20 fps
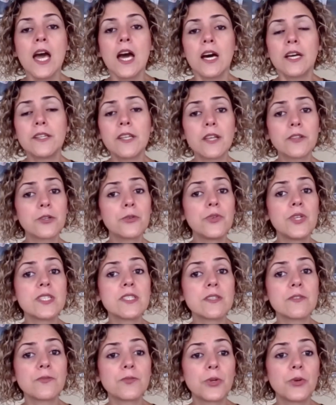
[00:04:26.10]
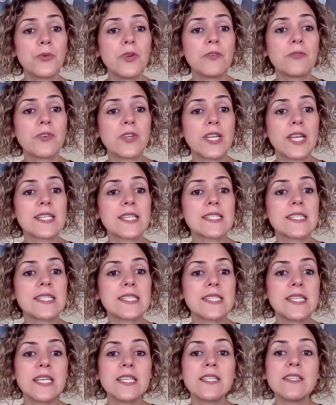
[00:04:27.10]
Another reason for refinance
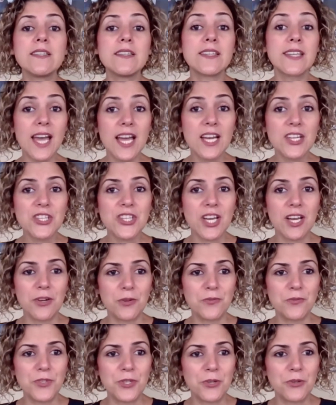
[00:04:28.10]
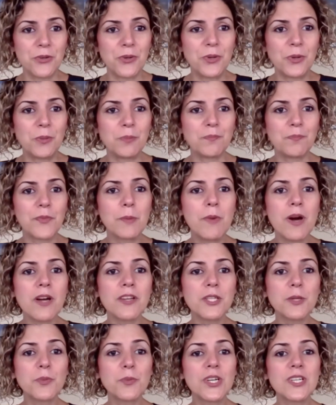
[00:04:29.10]
is taking cash out of your home.
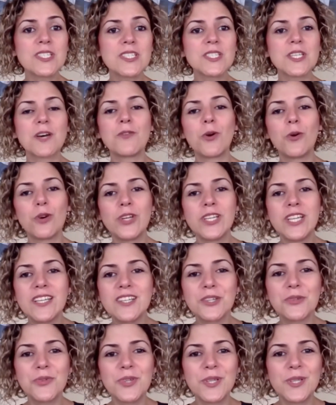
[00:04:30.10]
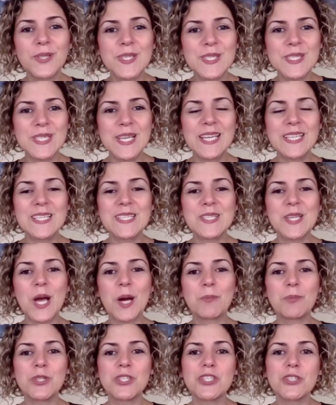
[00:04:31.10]
Among the perks of owning a real estate is the
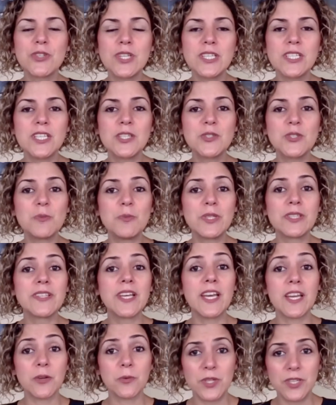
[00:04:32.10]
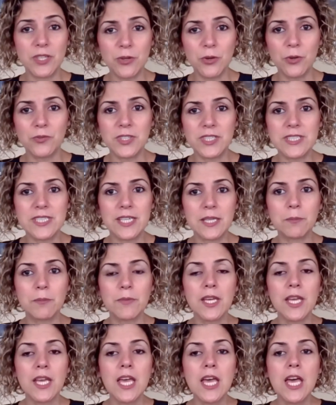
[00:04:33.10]
opportunity to build equity over time.
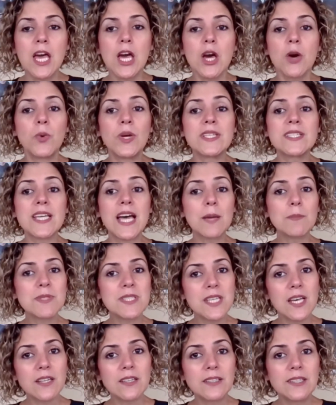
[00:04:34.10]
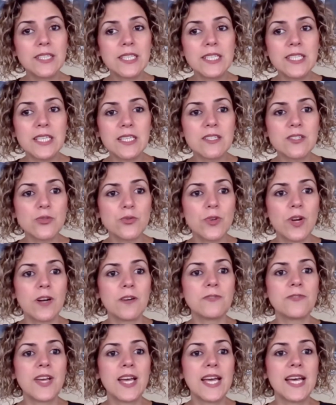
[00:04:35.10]
When times suddenly gets
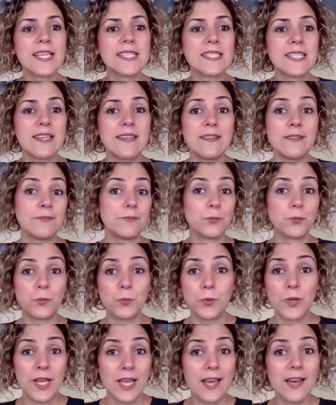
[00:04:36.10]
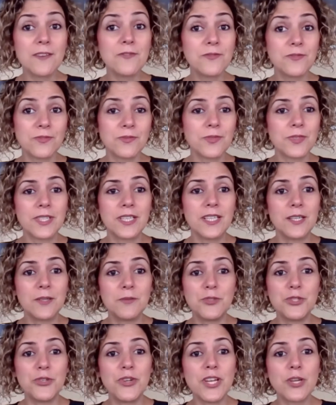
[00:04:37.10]
rough, as they have
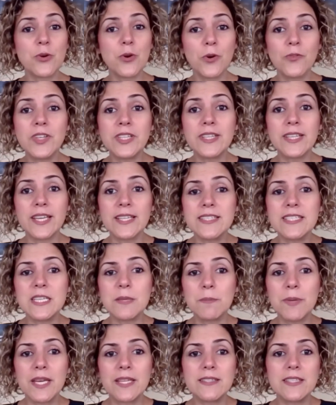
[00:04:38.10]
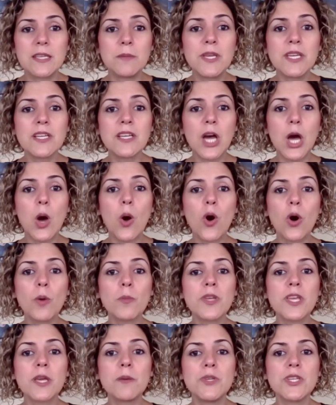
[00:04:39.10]
during COVID-19 pandemic, a
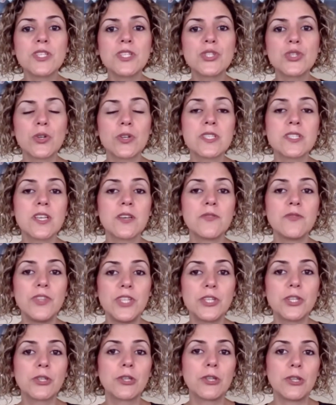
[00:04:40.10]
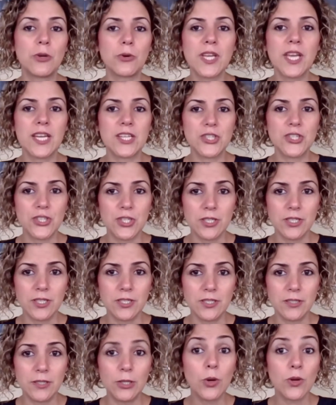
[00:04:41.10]
home can be a source of needed
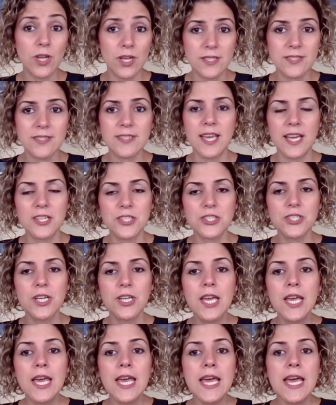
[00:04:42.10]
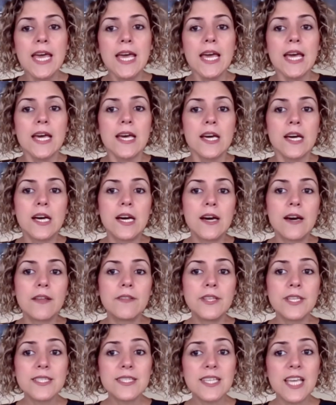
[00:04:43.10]
low-cost cash.
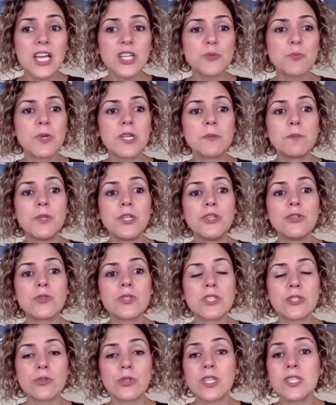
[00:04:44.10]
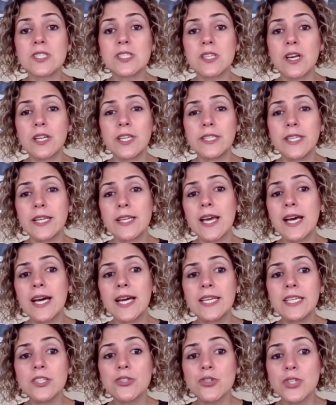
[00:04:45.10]
This cash might be used to consolidate
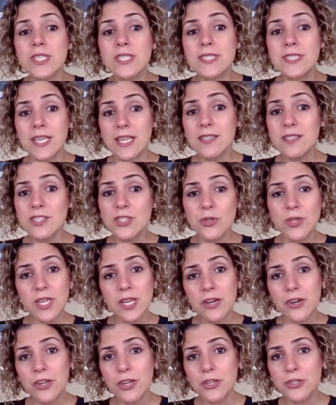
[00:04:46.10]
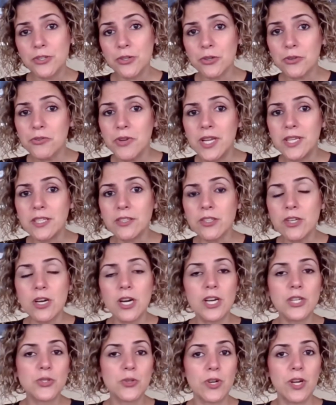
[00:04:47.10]
high-interest debts you carry on your credit
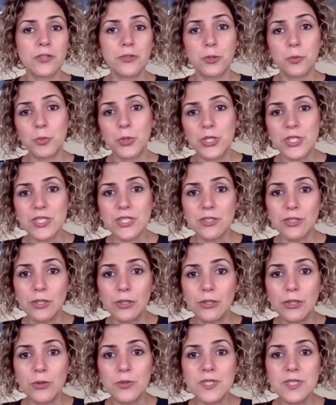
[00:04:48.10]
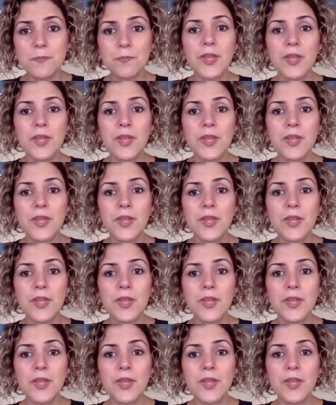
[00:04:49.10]
cards or other personal loans.